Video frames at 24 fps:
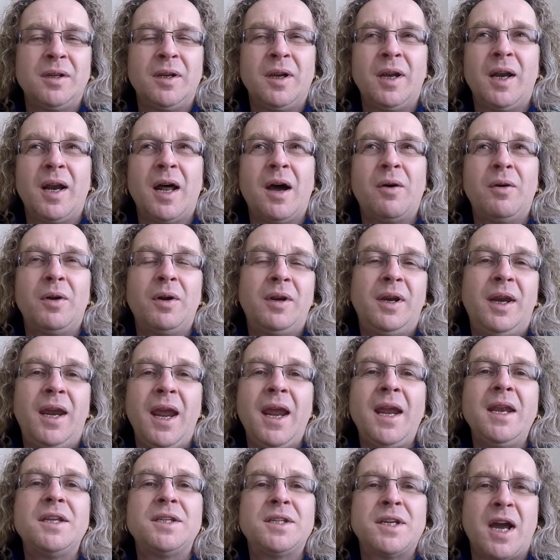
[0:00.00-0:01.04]
you know,
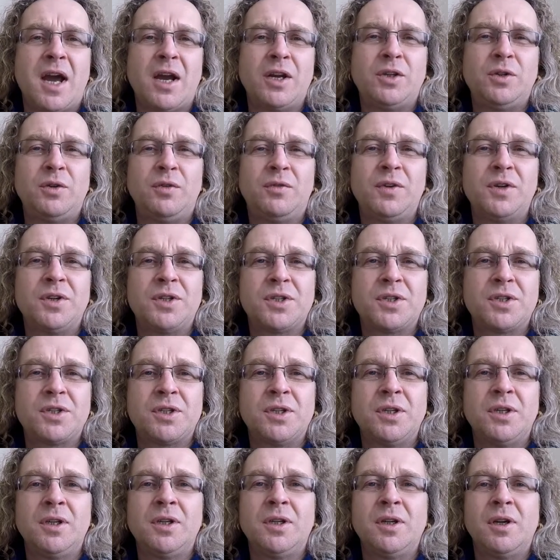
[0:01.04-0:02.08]
get in touch with us,